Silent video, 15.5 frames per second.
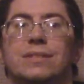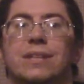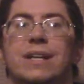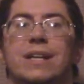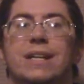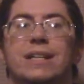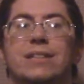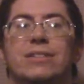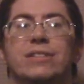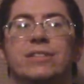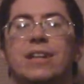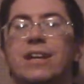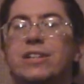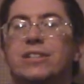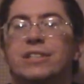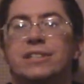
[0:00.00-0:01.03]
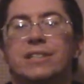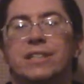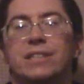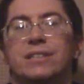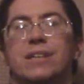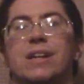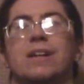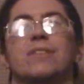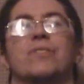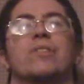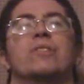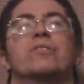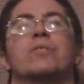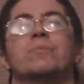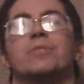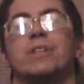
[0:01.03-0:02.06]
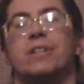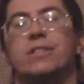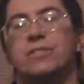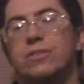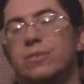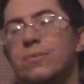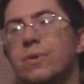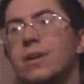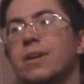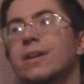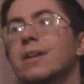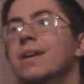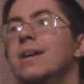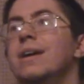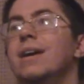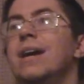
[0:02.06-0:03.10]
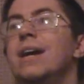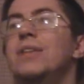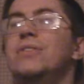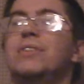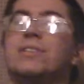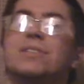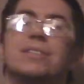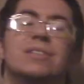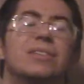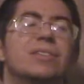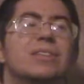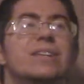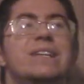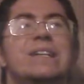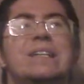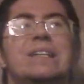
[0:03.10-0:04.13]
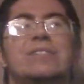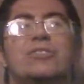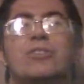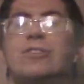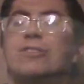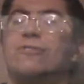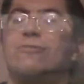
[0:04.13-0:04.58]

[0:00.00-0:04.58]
Like the tension is not there. The jump scares don't work, and this it's hard to